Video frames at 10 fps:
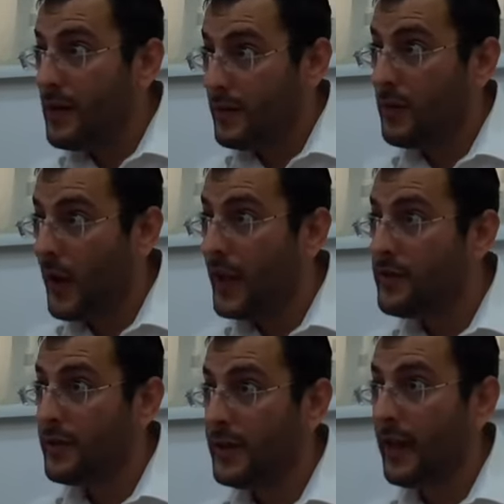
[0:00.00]
It's quite an
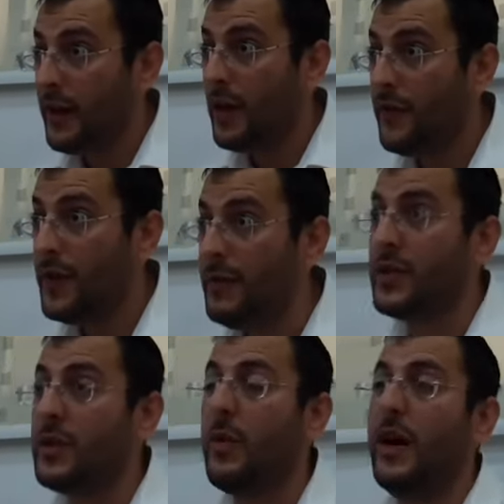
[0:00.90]
interesting halacha from the
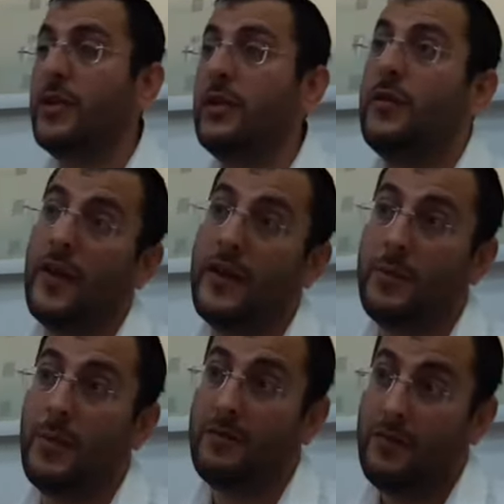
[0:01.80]
Mishnah. Why should the
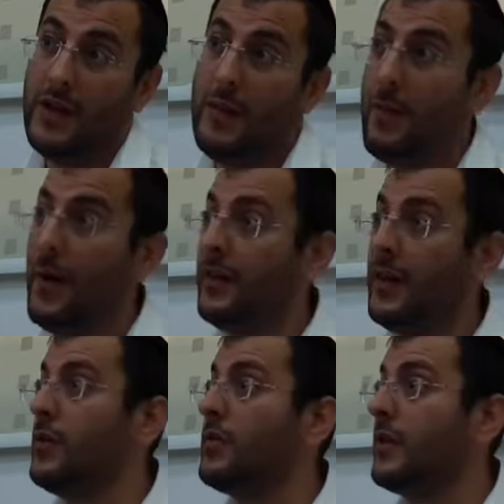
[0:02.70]
first person really be potter?
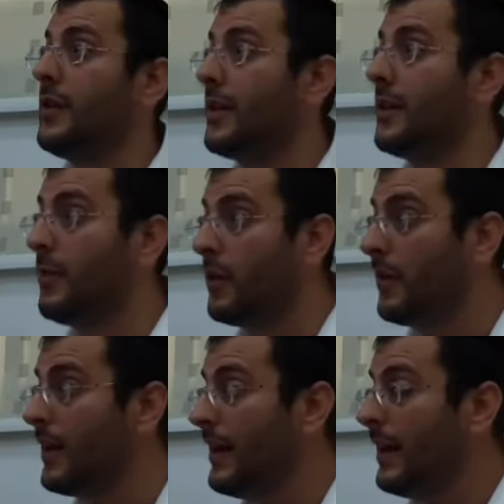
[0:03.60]
He also dug the bor.